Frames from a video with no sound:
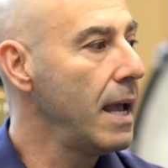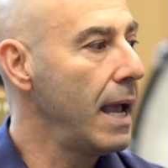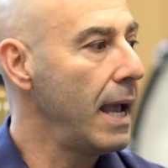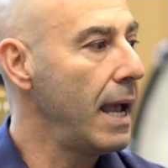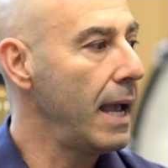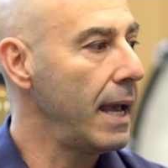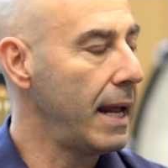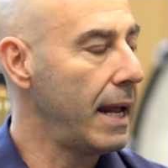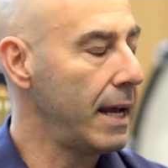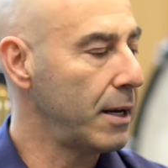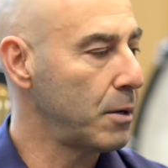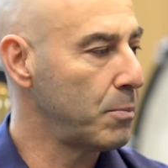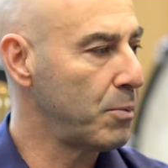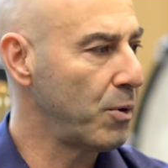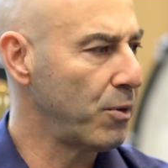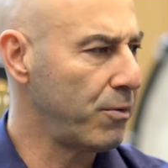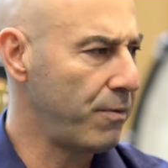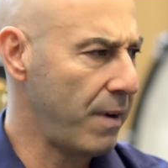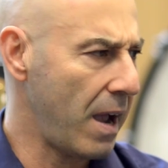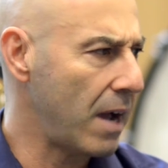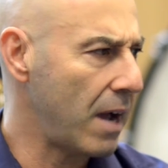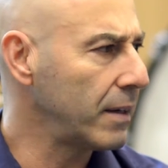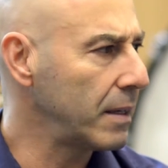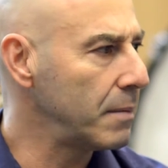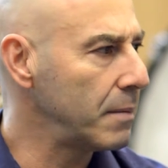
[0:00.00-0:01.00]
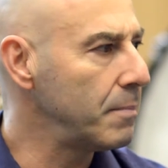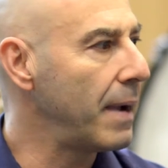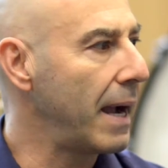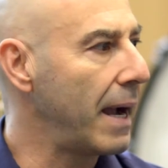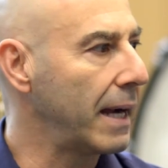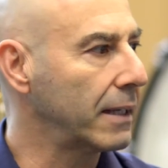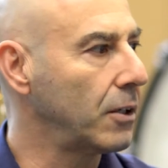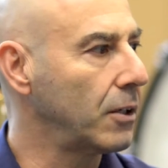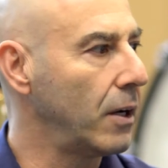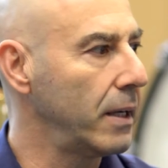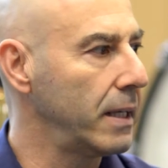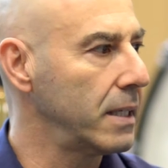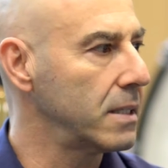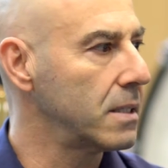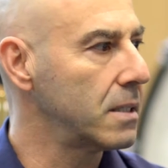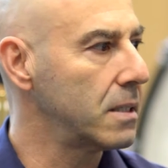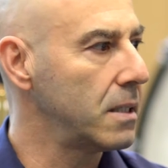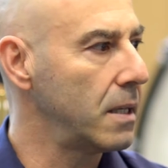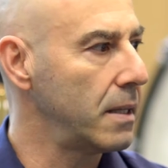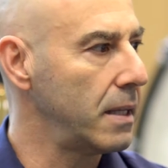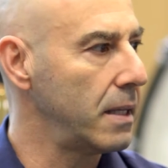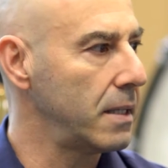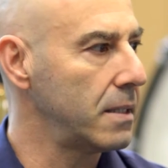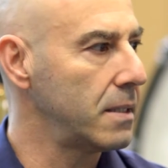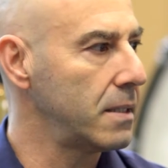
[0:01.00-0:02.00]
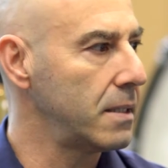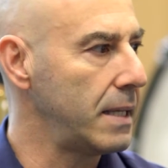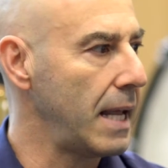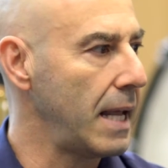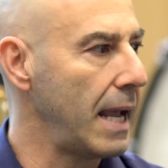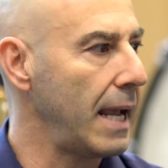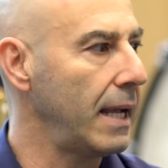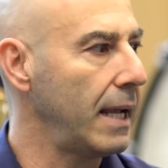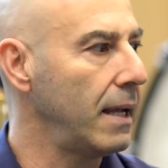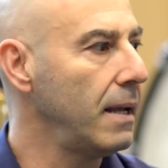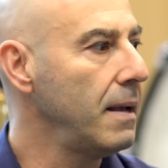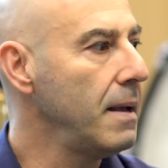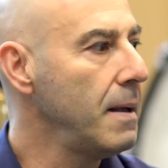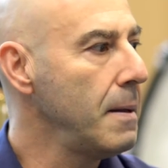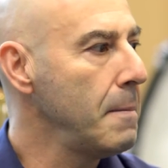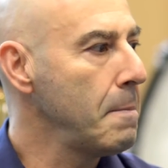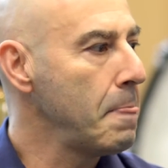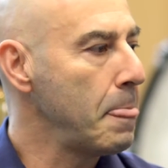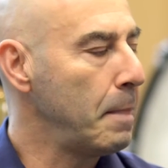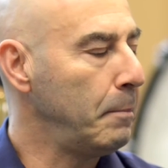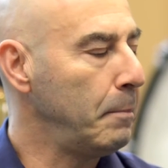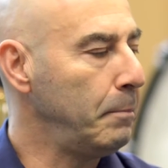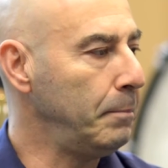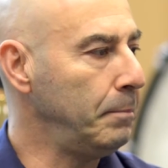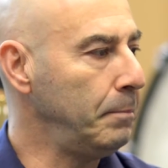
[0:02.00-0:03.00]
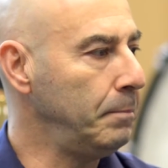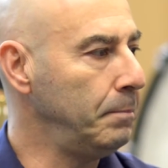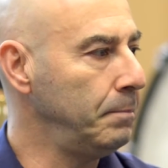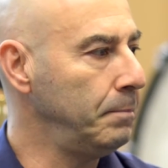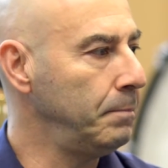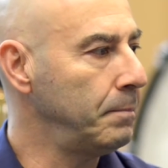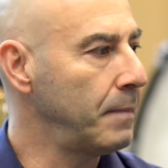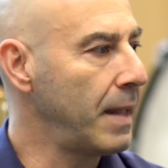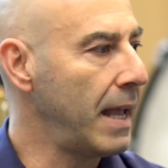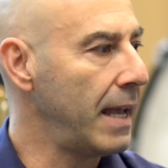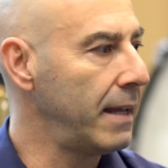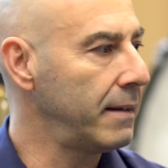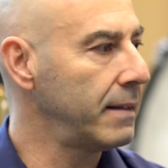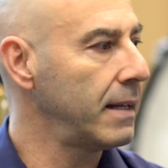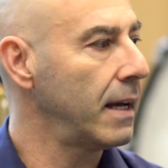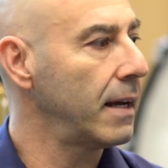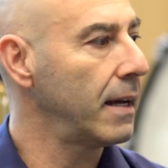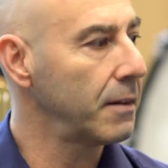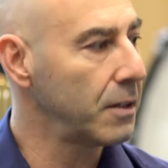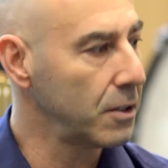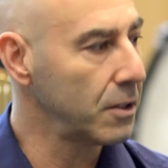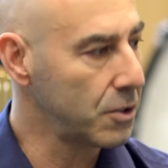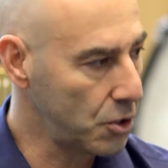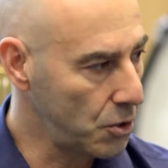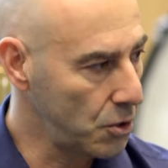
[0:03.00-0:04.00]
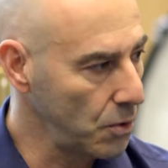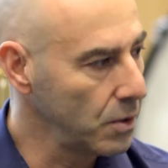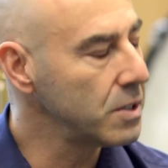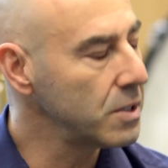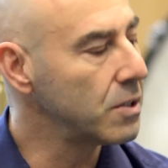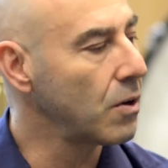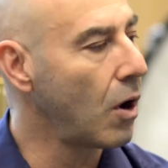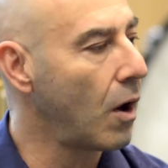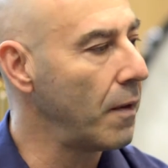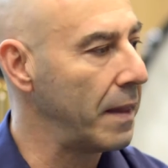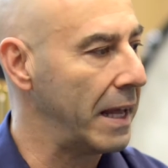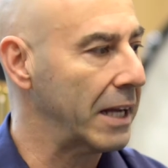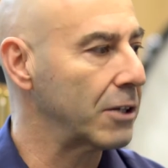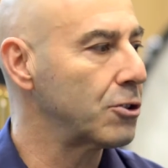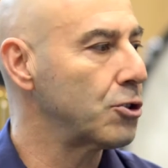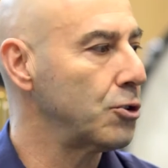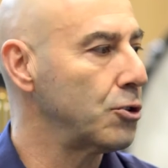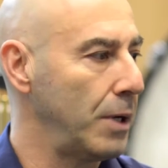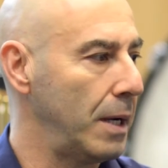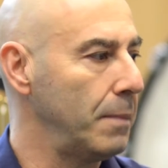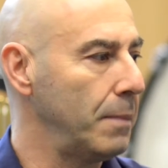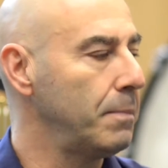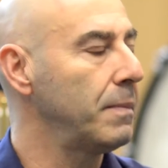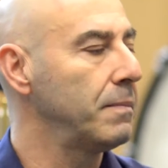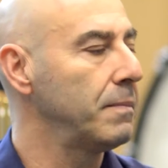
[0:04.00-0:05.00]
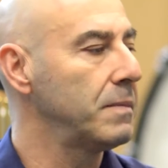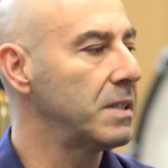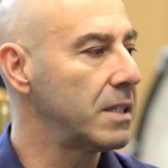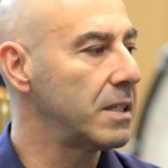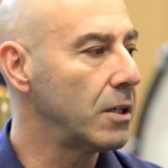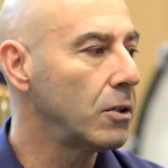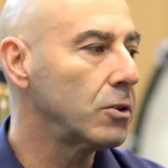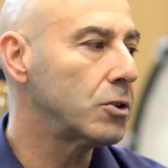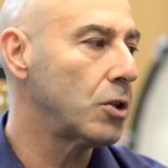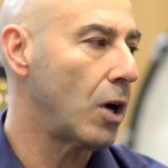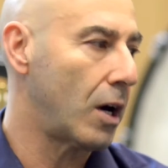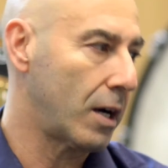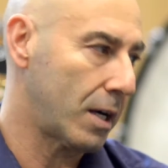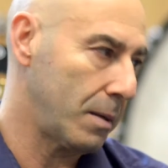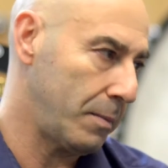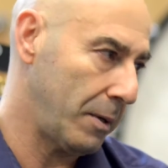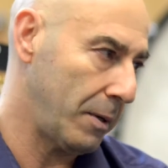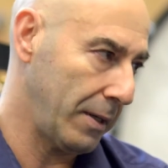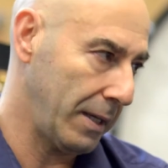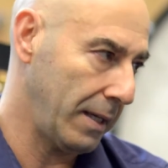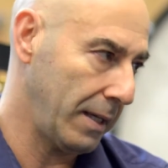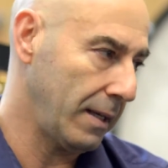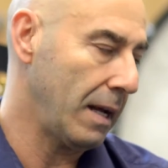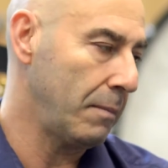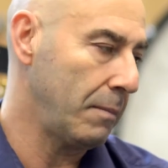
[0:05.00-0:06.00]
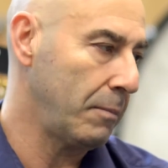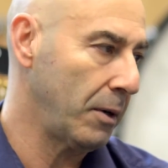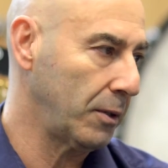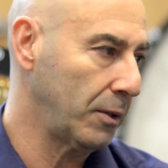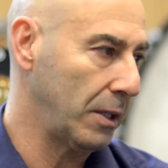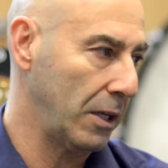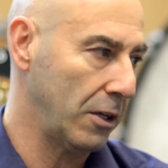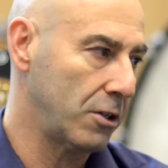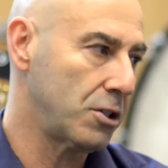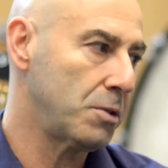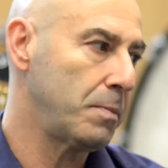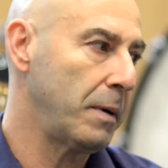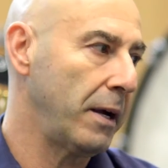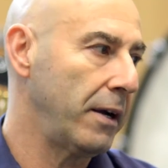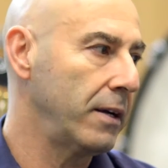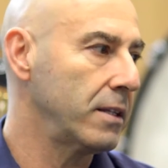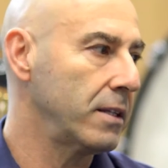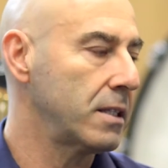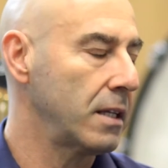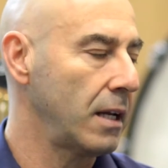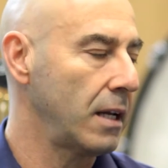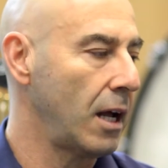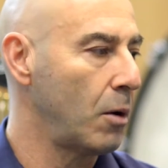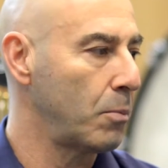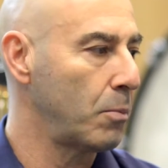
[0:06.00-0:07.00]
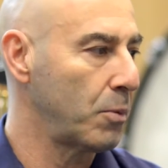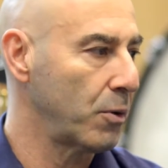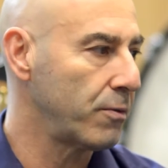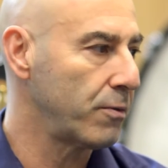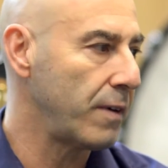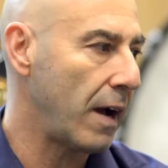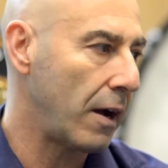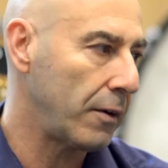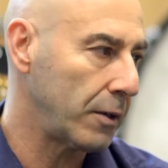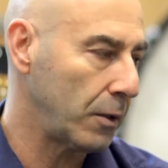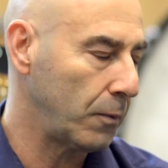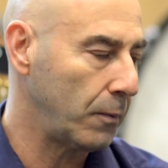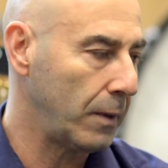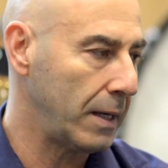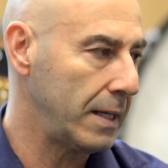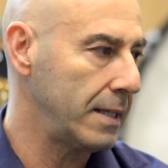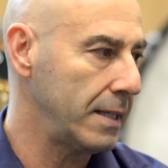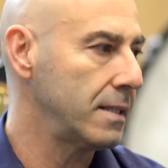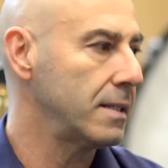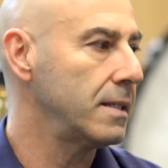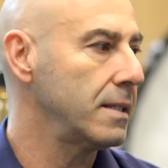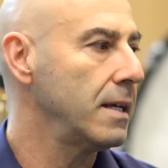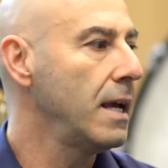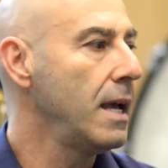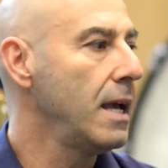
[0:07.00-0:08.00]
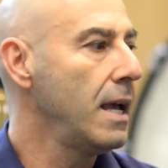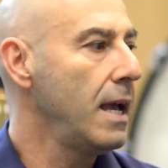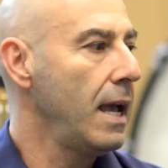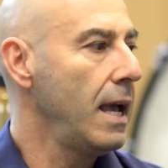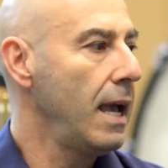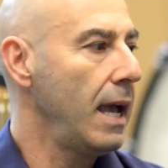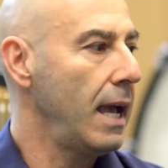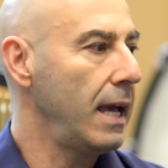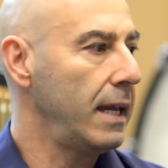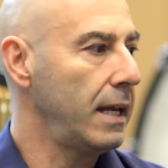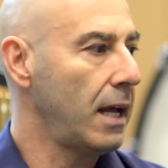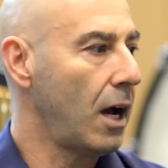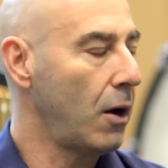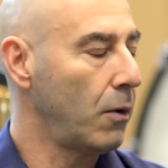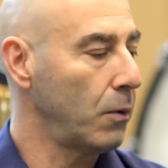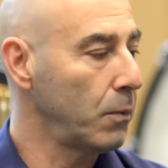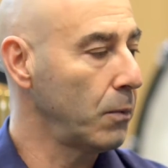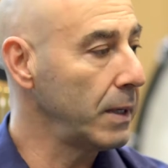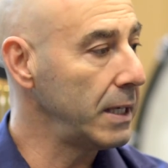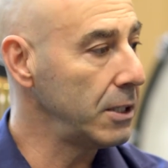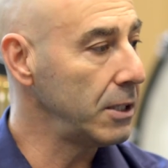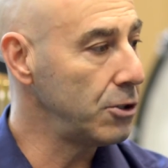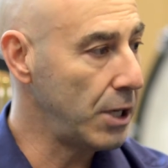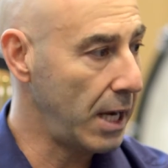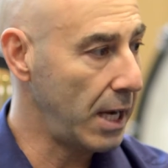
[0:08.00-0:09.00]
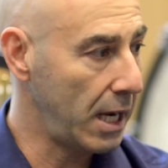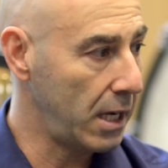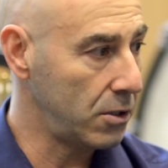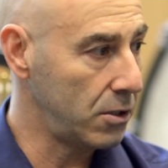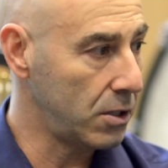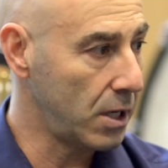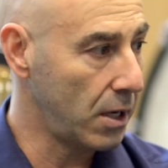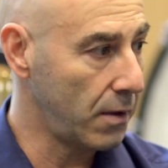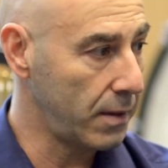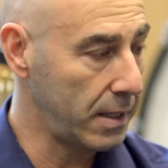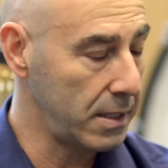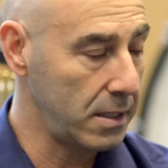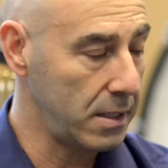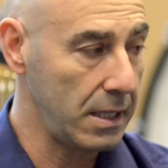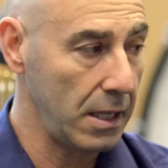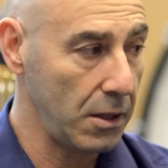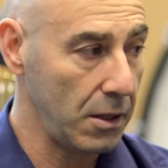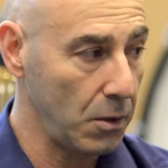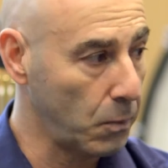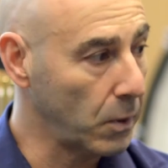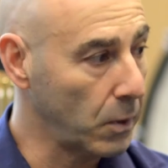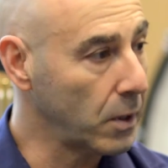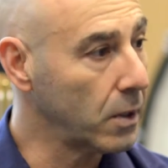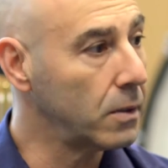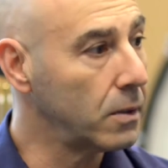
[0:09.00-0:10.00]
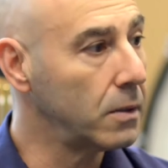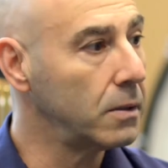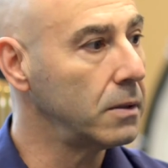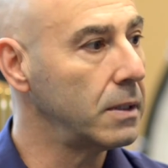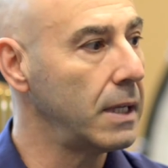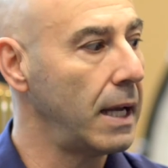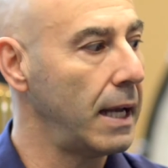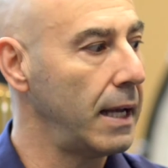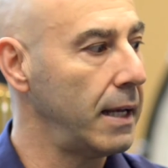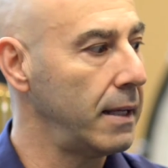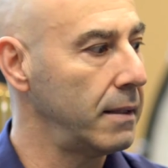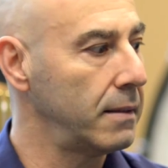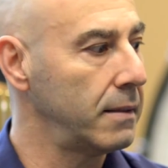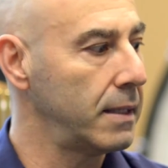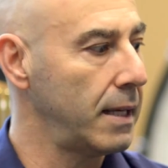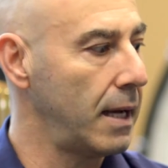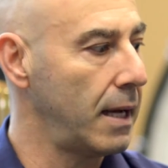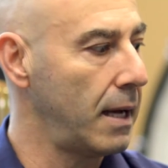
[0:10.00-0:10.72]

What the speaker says: It had a profound impact on us to this day, and the students on that trip still talk about it, about the experience and how profound it was, and how it really changed how they see the world, and